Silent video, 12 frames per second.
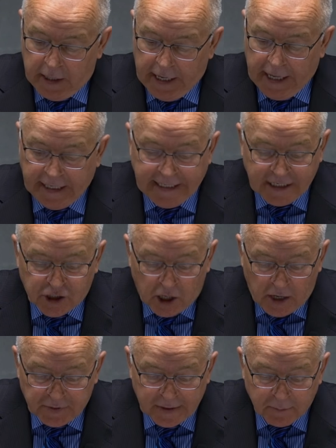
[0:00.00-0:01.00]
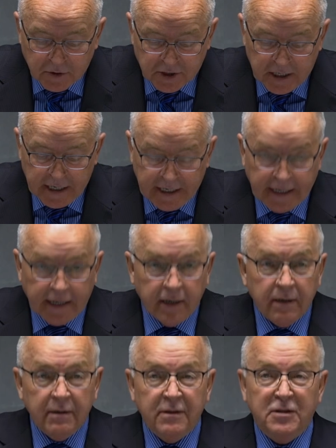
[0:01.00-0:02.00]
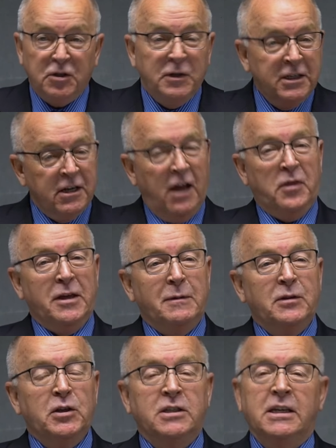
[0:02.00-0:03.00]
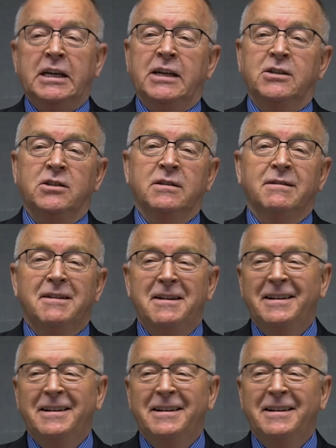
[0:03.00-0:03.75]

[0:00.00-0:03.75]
And he taught them, saying, so he taught them at this occasion.